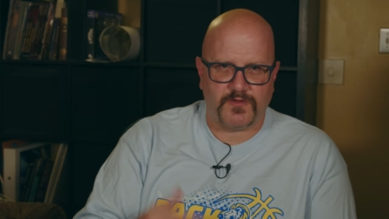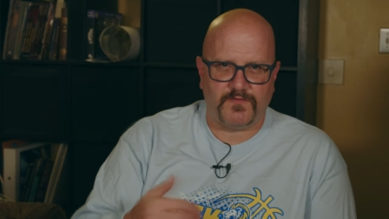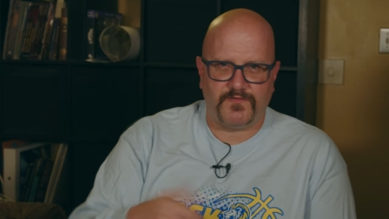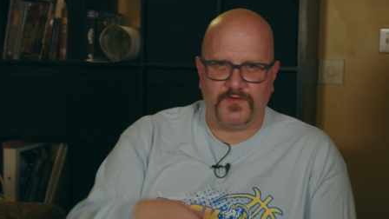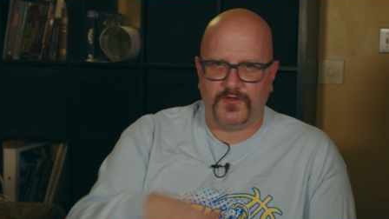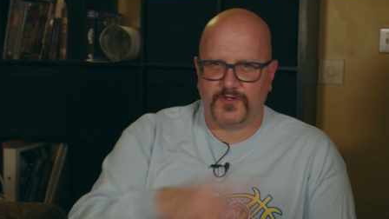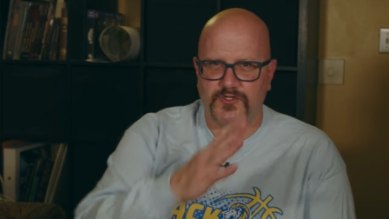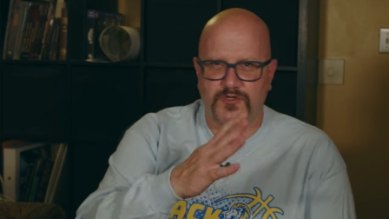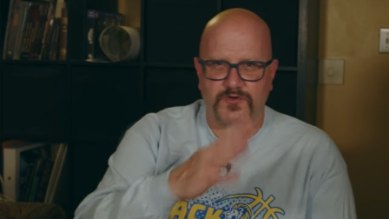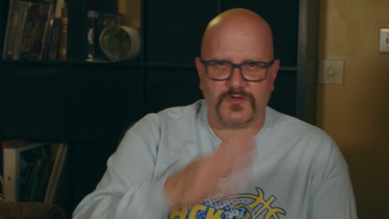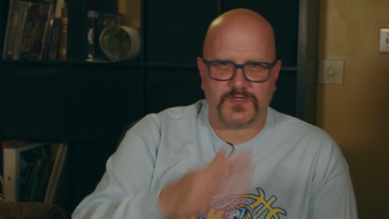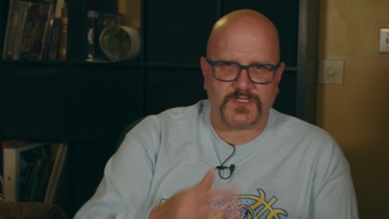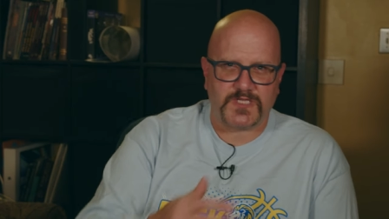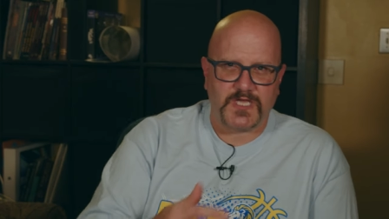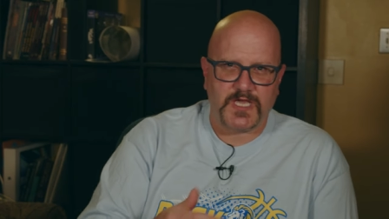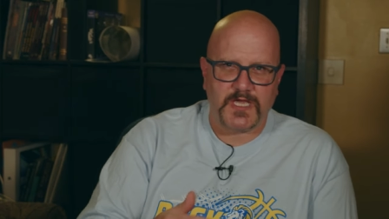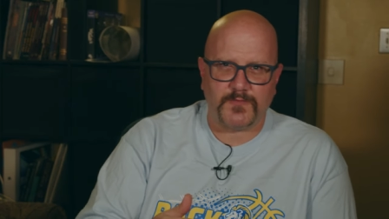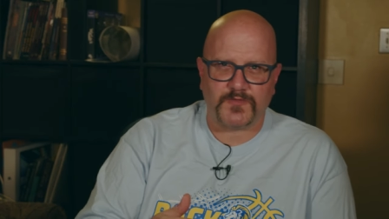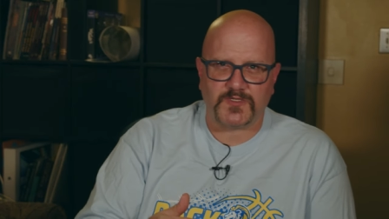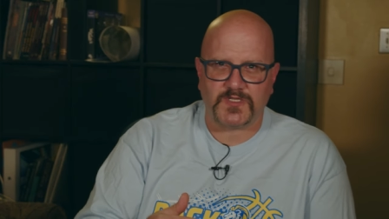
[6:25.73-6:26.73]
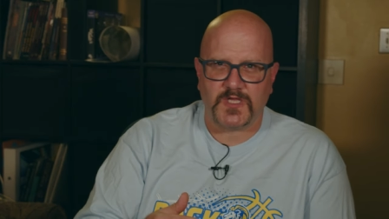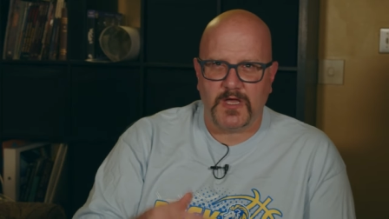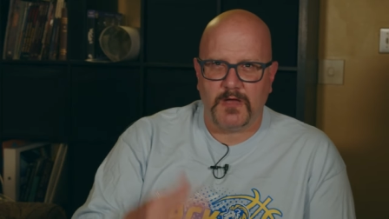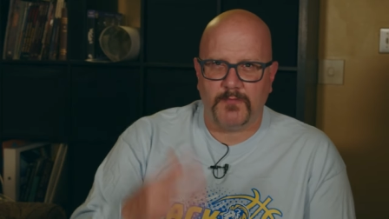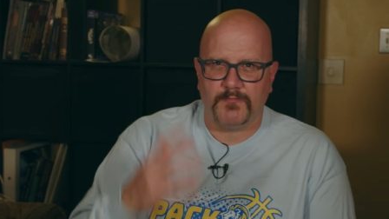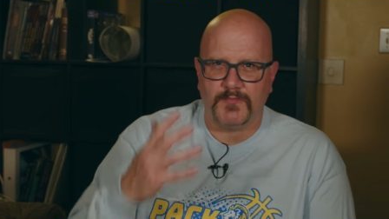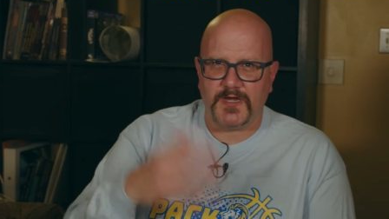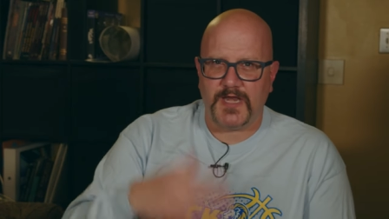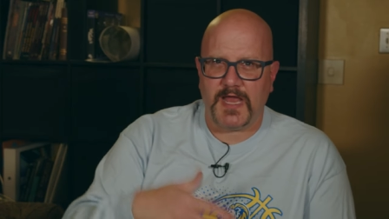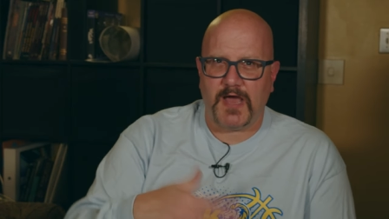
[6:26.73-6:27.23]
The filcher escapes,
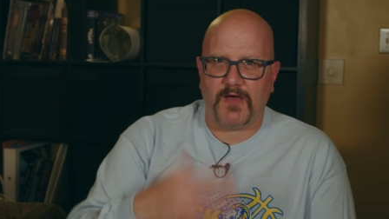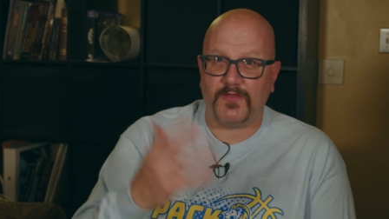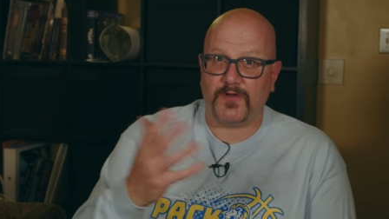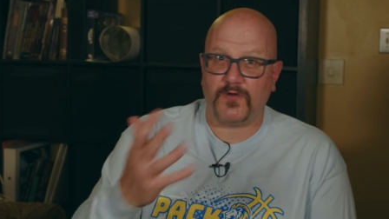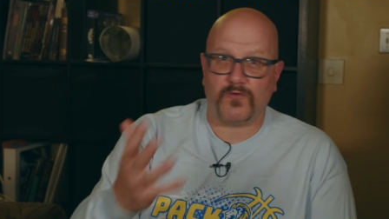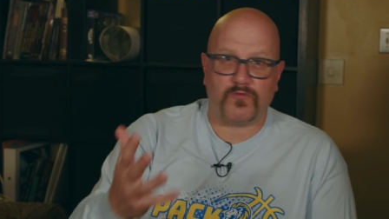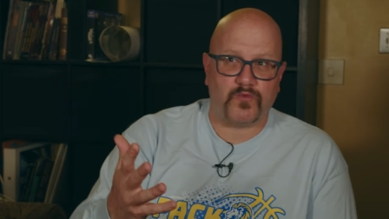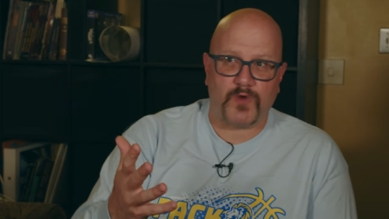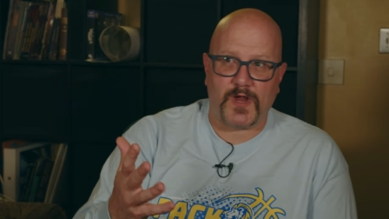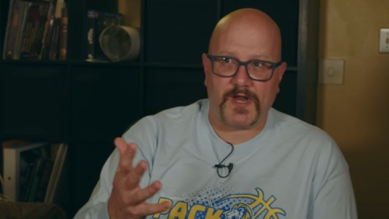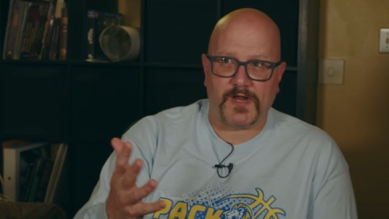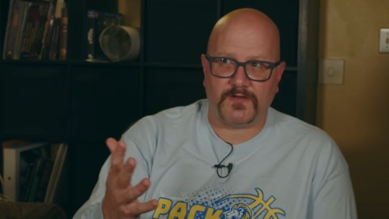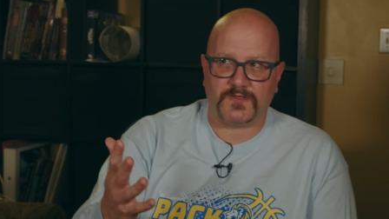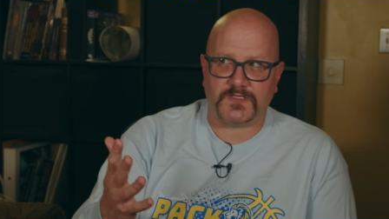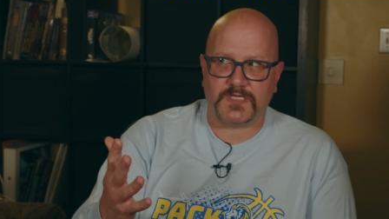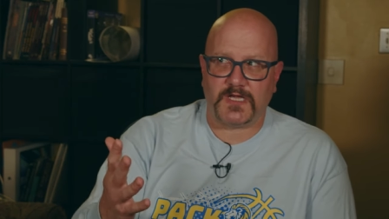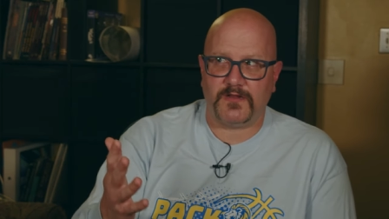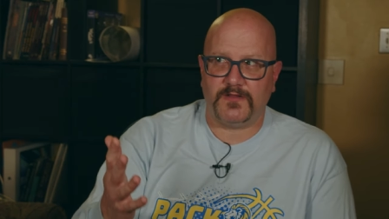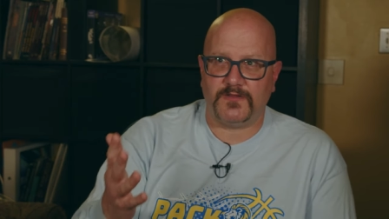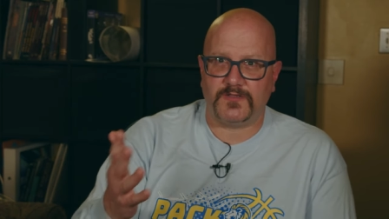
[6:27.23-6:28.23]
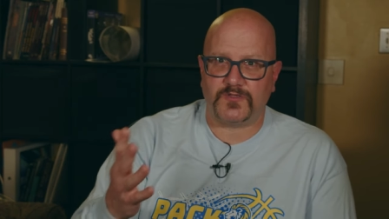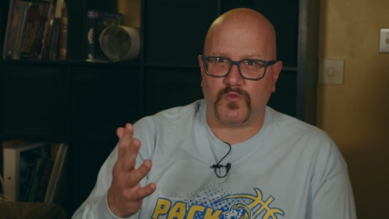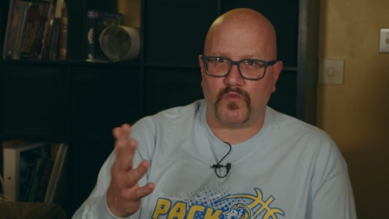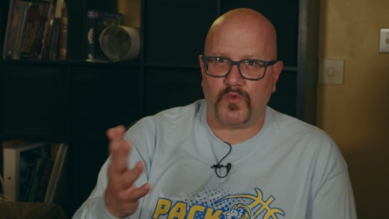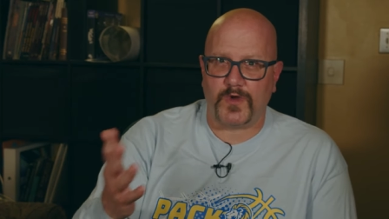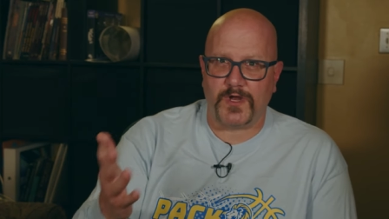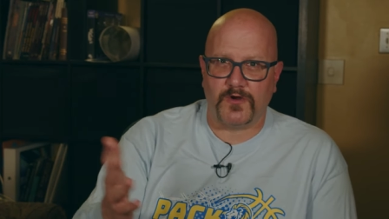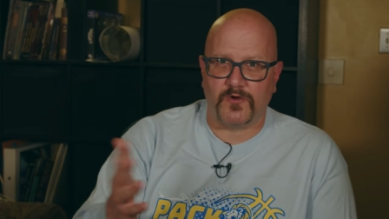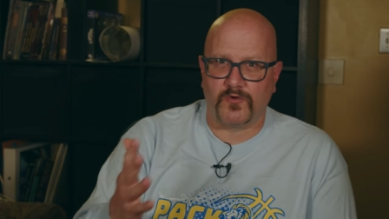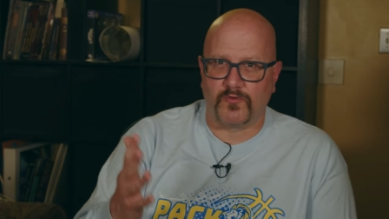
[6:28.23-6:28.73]
but now they're right outside of this
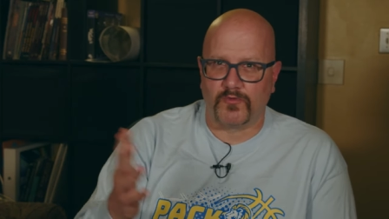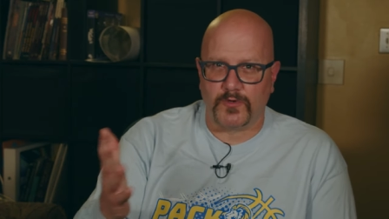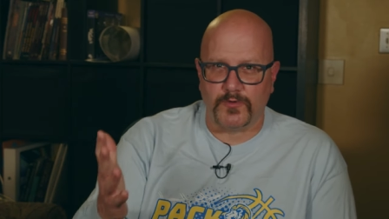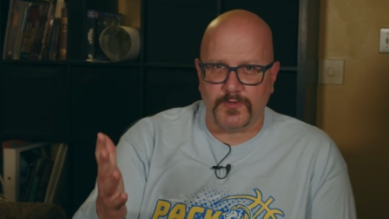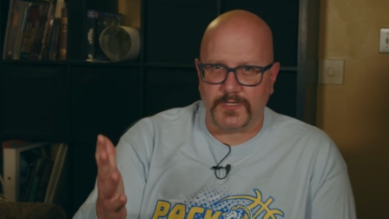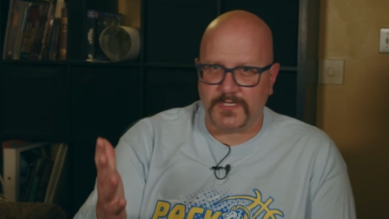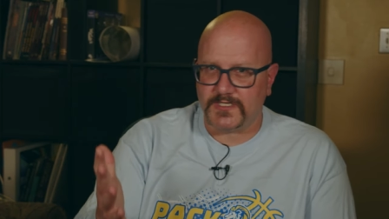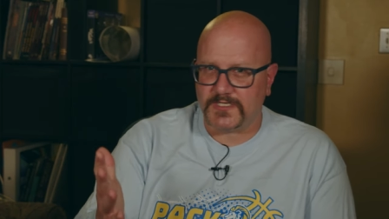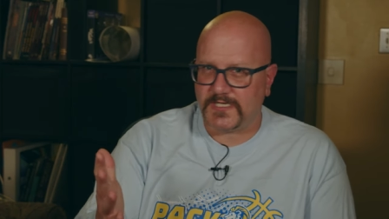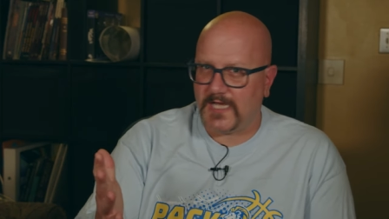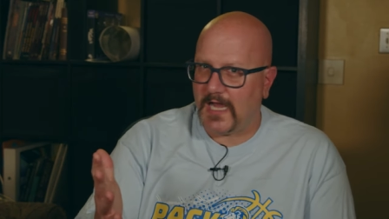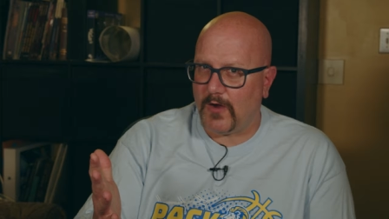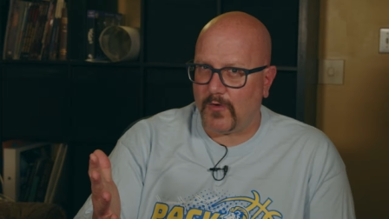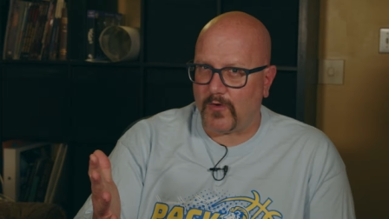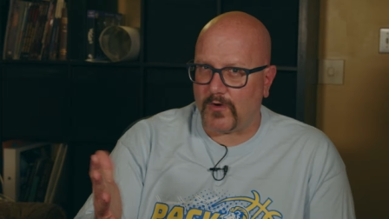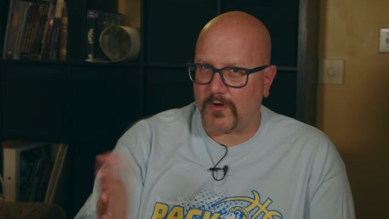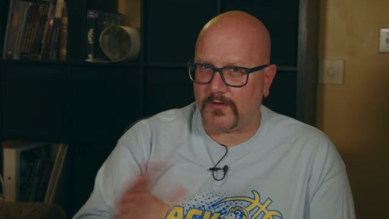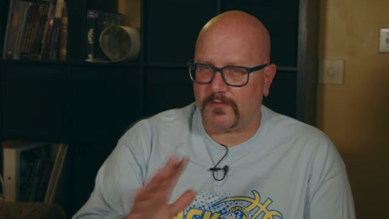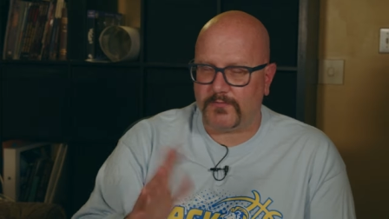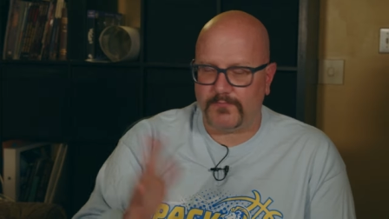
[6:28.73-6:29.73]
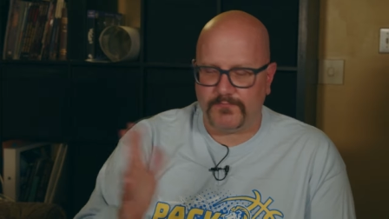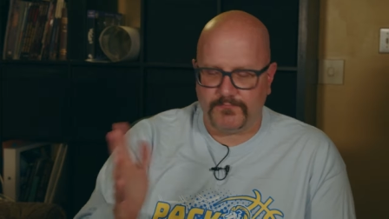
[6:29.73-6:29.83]
weird ruined tower.